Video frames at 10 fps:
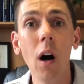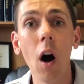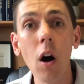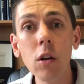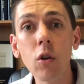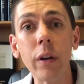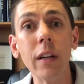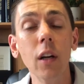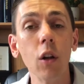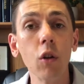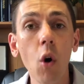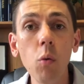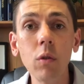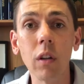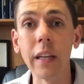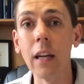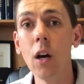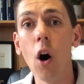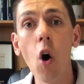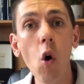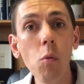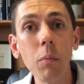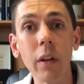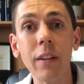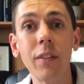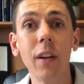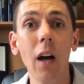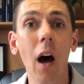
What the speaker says: hungry, lonely, homeless,